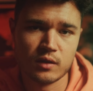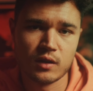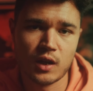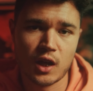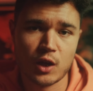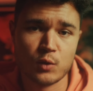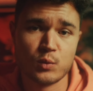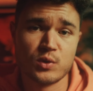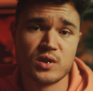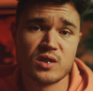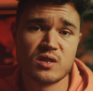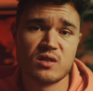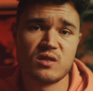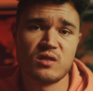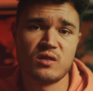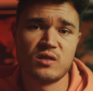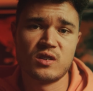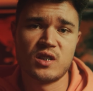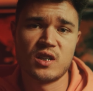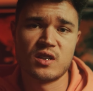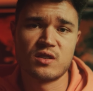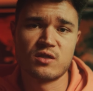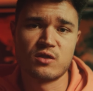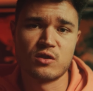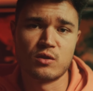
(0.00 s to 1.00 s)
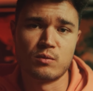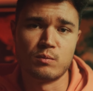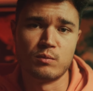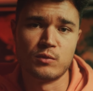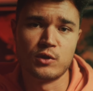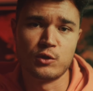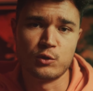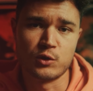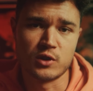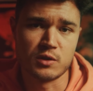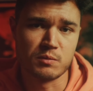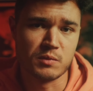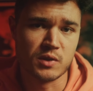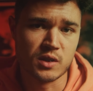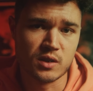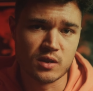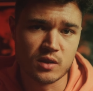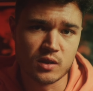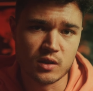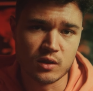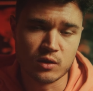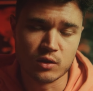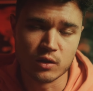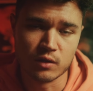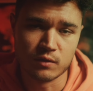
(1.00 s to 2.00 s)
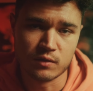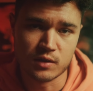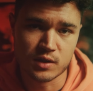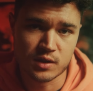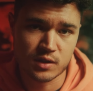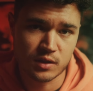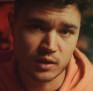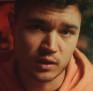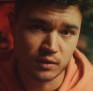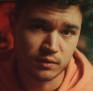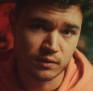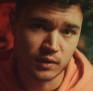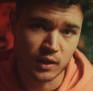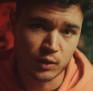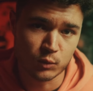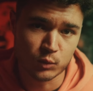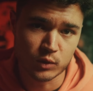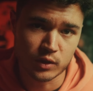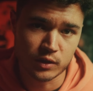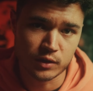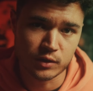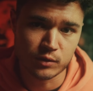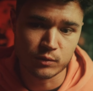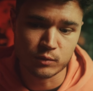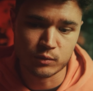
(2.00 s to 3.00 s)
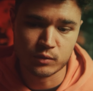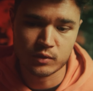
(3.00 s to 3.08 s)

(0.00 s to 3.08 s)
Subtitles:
I would still get some USB-C covers if I were you.